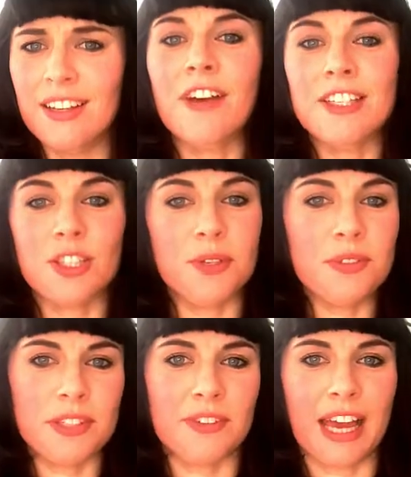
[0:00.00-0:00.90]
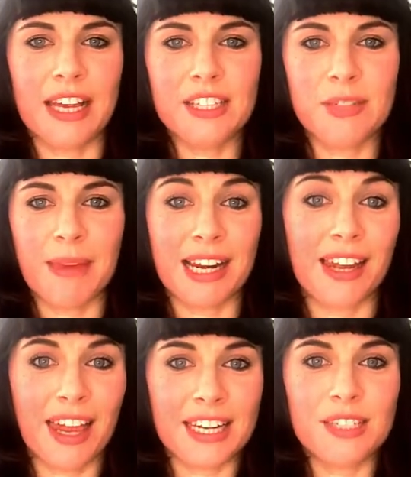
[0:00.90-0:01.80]
The first use of gas to make
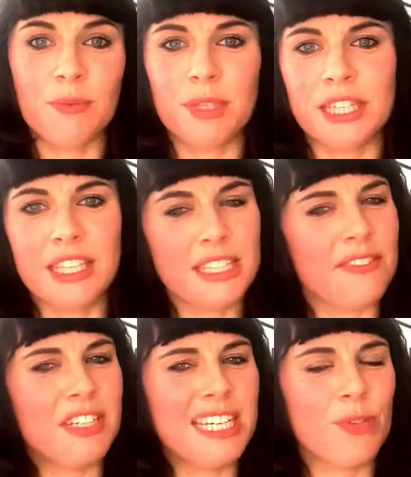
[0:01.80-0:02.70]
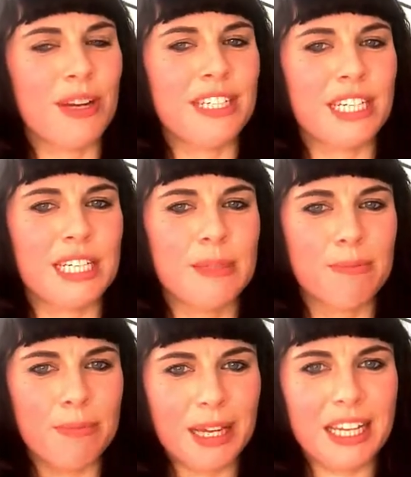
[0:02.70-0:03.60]
light was in the 1720s,
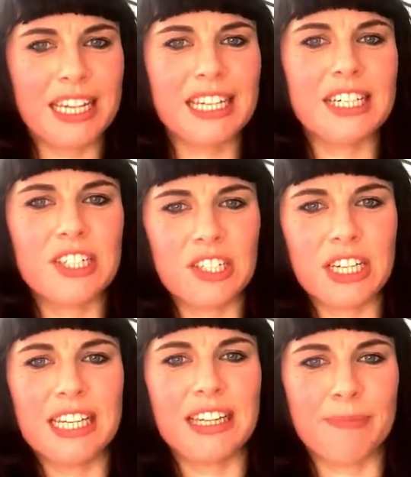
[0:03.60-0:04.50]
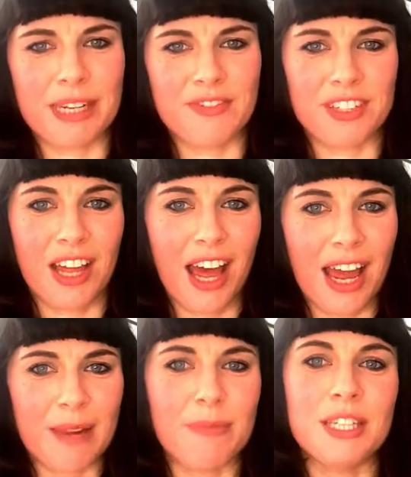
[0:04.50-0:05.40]
but it took a little bit of
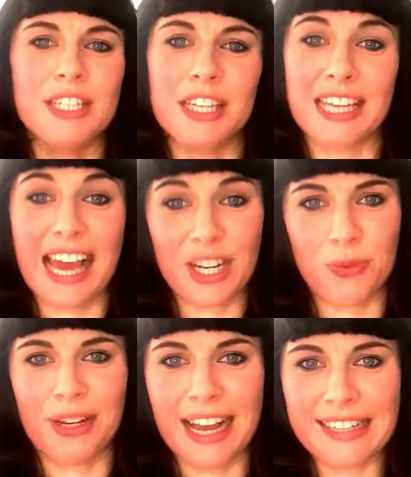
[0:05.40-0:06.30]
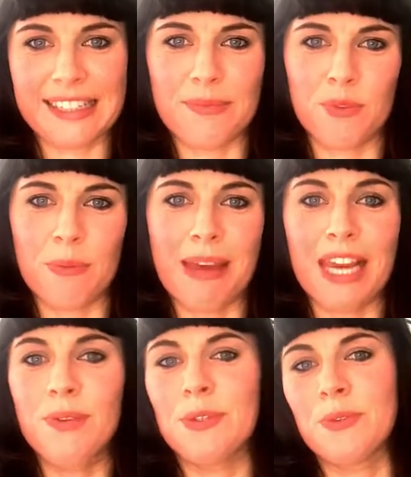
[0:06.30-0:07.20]
time until the actual gas lamps were
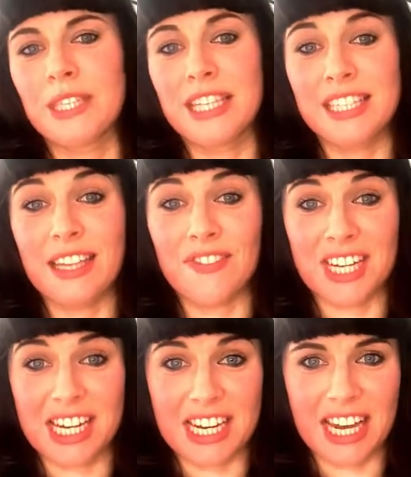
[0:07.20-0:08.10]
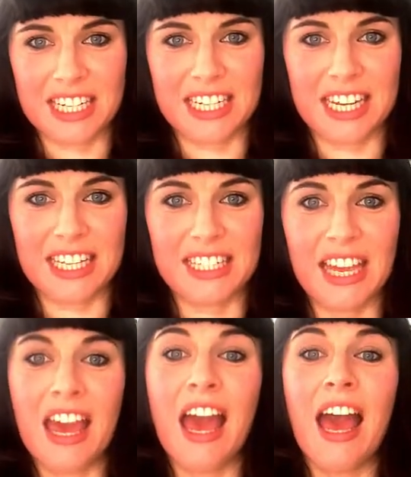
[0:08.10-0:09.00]
made, which was in the 1790s,
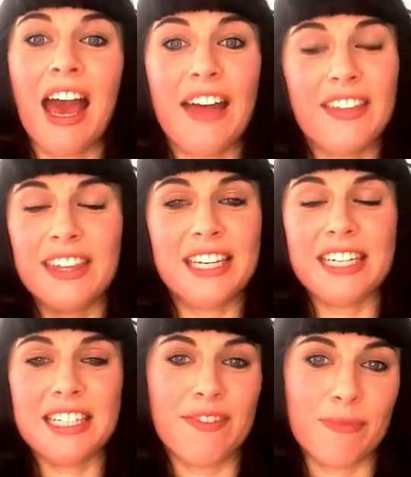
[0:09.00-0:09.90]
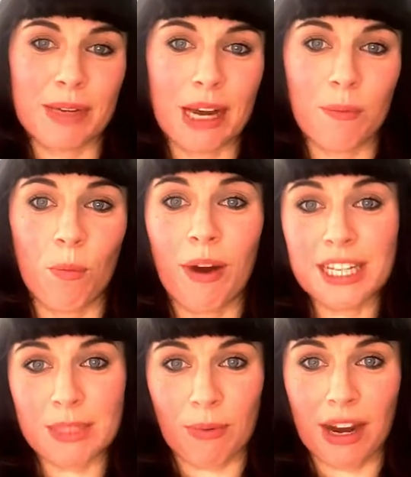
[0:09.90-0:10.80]
and then they didn't even become
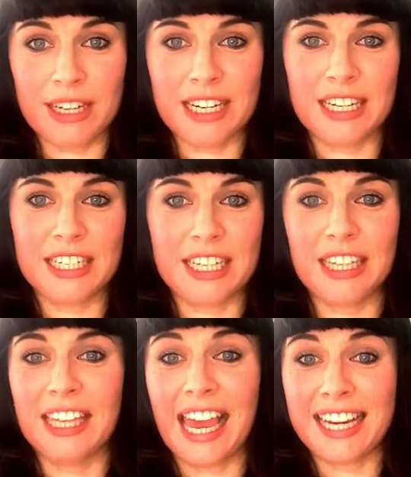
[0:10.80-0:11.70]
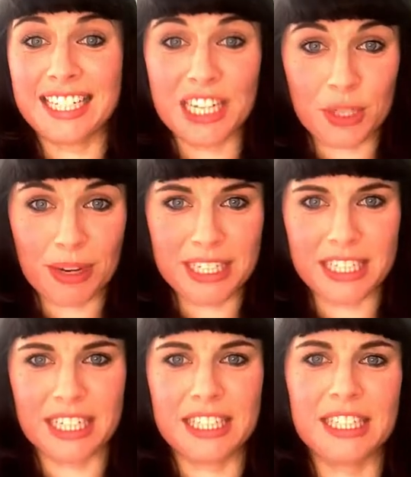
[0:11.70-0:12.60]
widespread until the
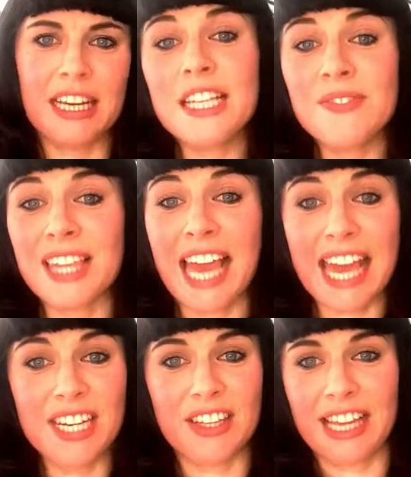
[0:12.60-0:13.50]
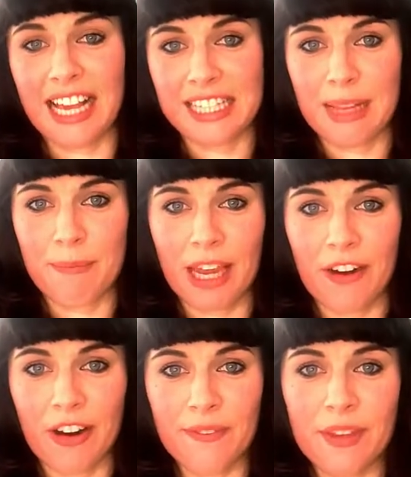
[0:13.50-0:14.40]
1820s. As for the end of the gas lamp
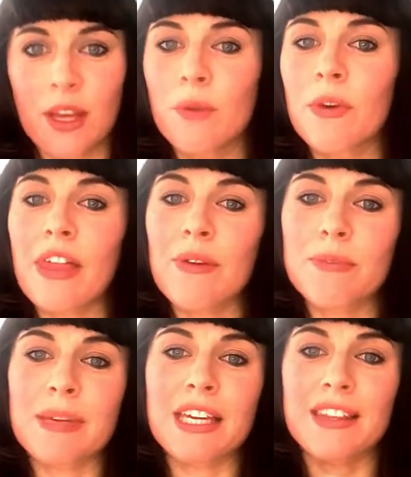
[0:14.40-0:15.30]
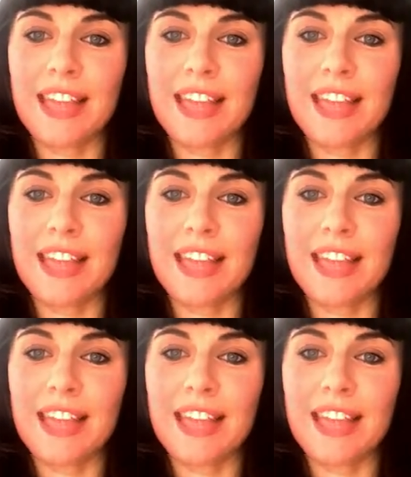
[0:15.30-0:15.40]
era, well, that would be